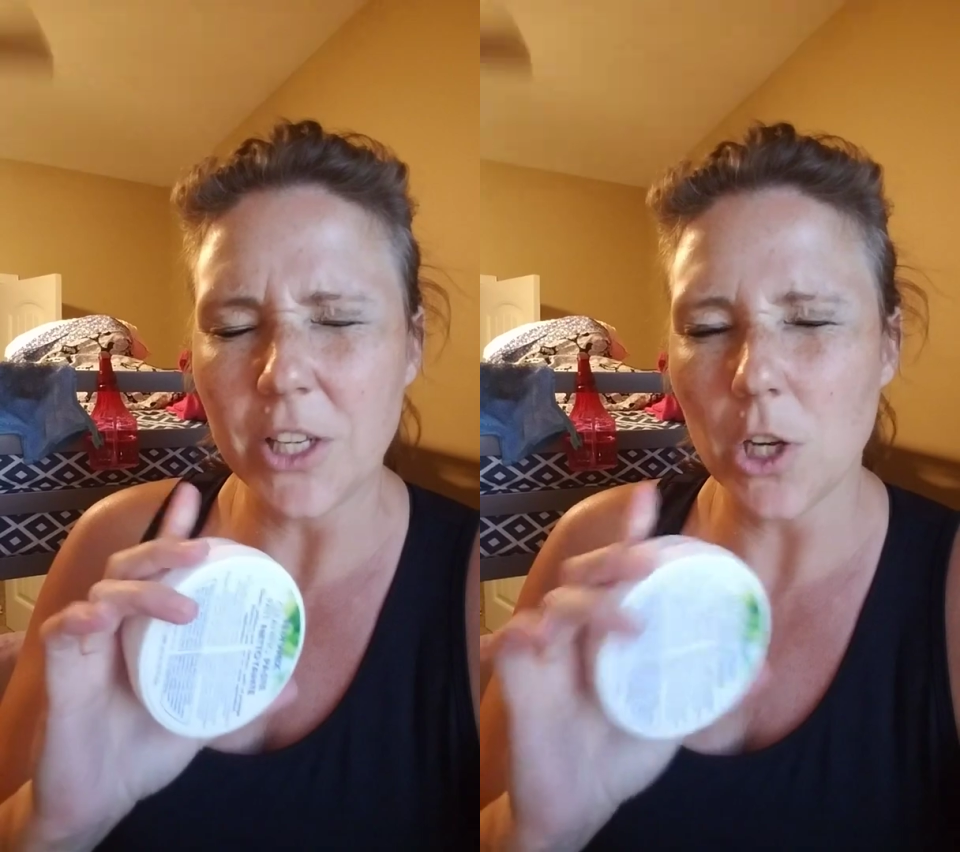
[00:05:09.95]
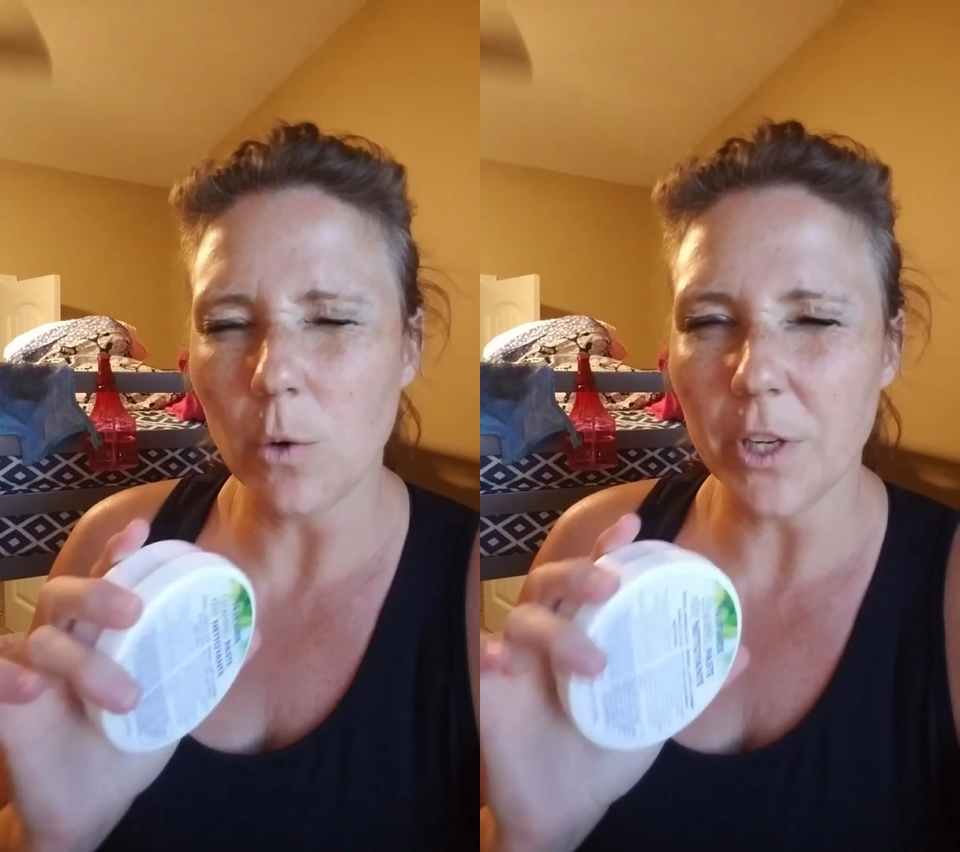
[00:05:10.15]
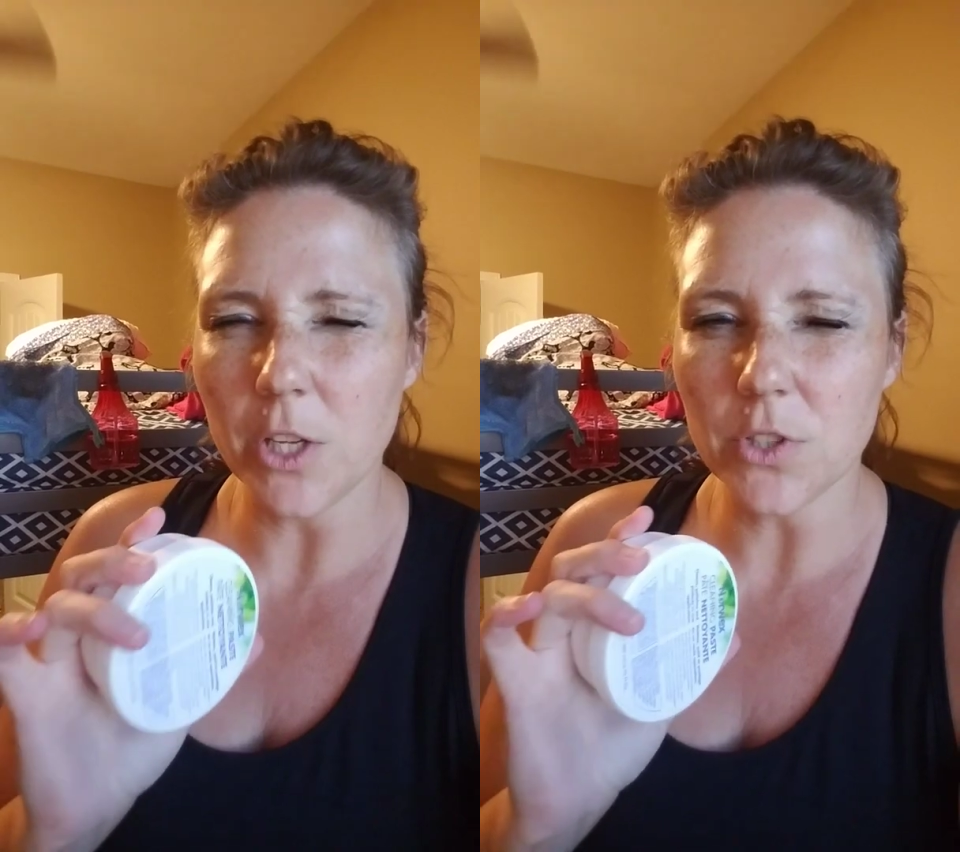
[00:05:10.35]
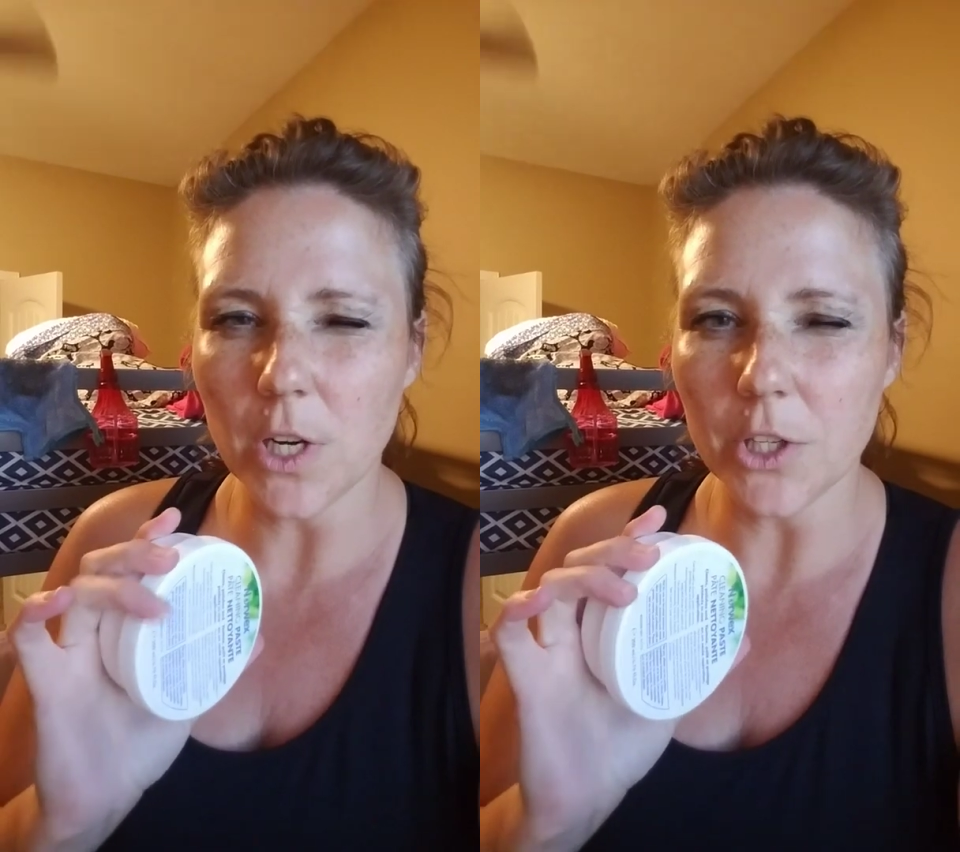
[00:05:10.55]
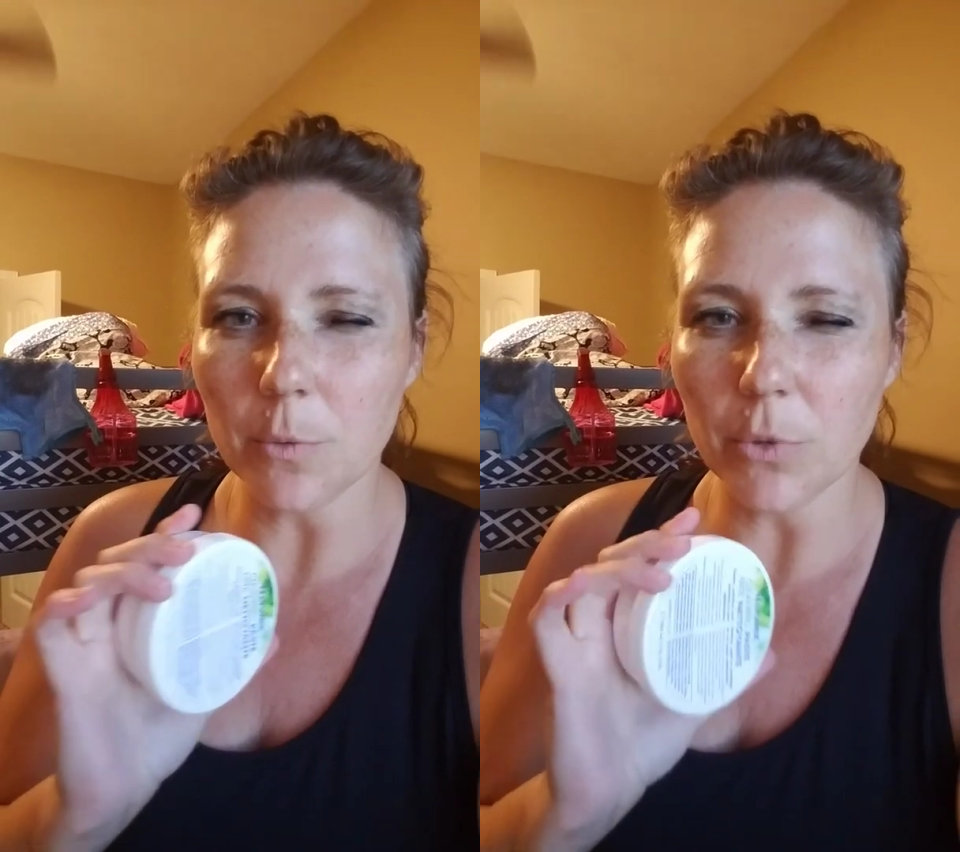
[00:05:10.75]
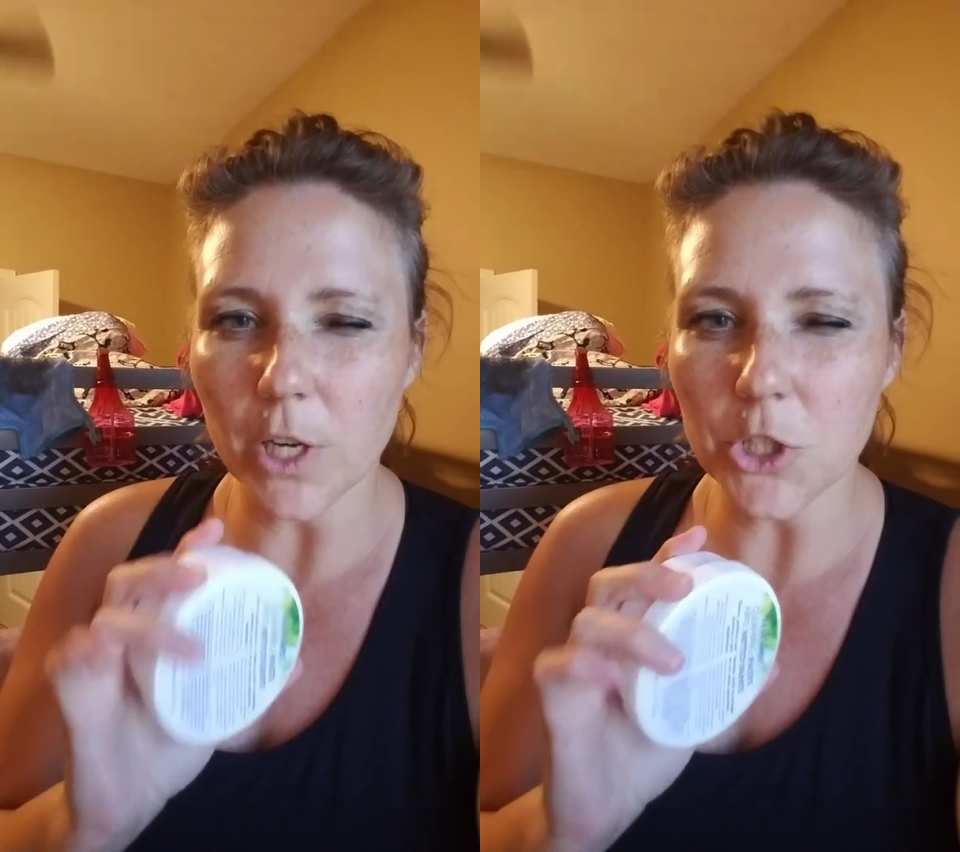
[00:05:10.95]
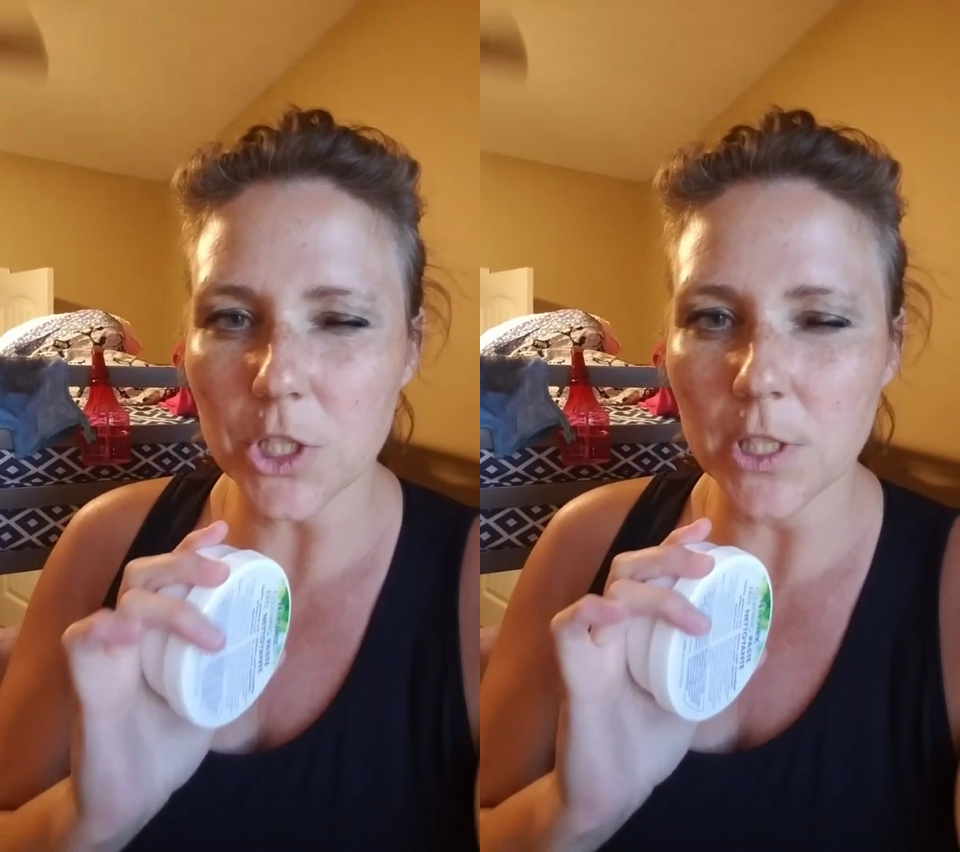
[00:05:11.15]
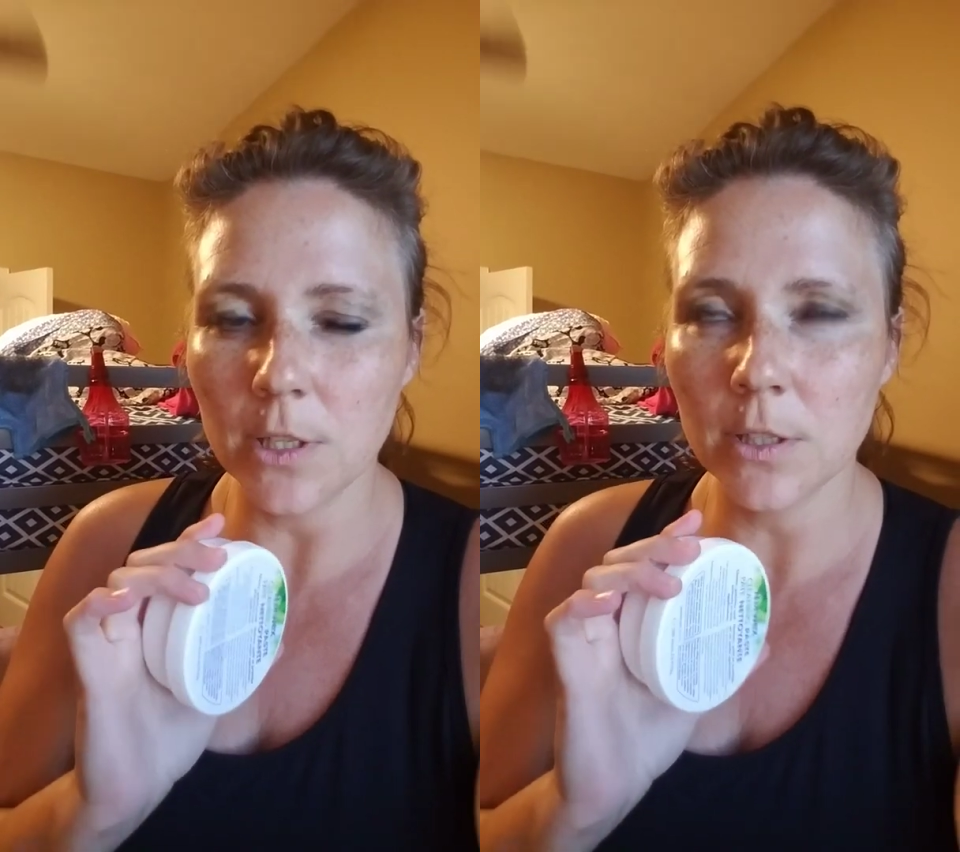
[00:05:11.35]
don't want to use it on your brushed